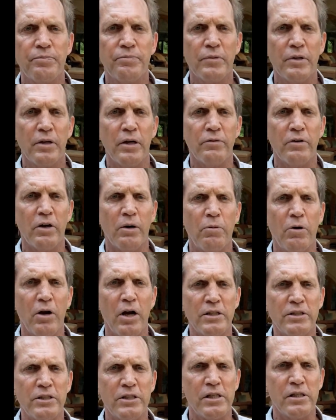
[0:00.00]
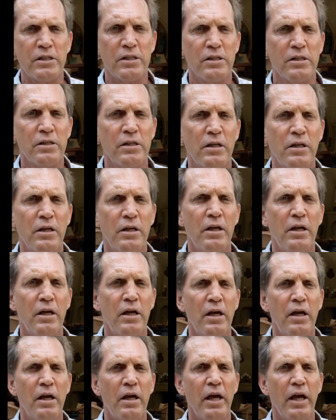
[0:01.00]
of our project,
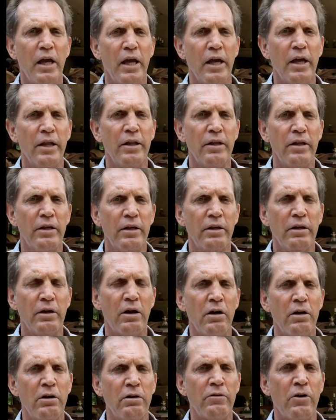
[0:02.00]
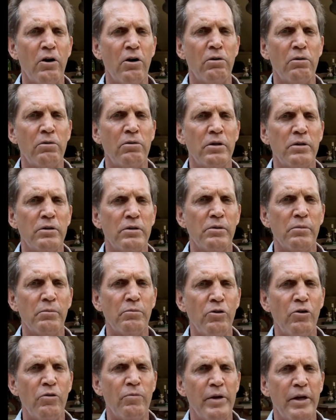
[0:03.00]
and the Art Nouveau
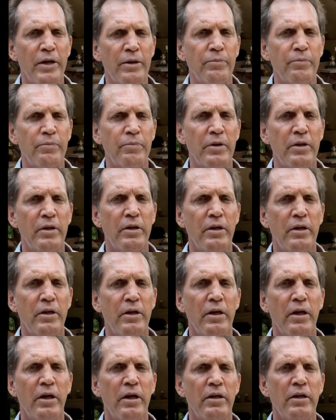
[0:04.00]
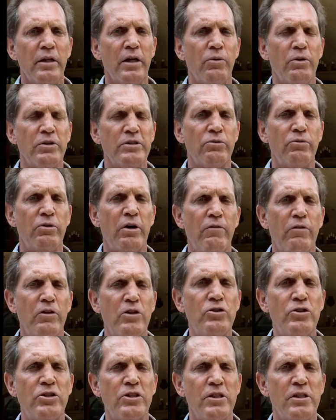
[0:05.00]
movement, was a
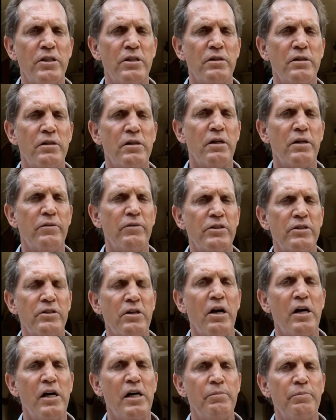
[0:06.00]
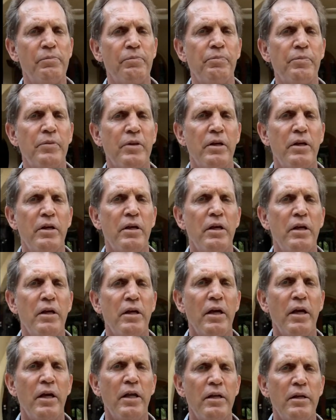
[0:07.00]
revolution of its time.
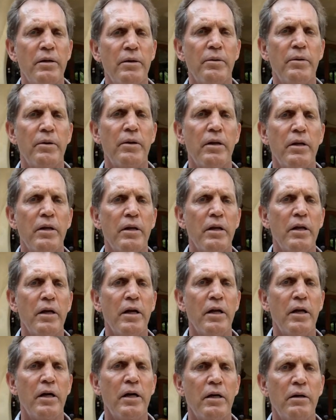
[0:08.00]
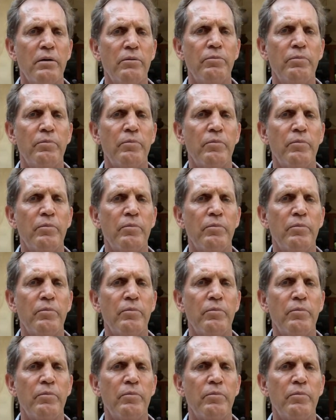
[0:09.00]
It was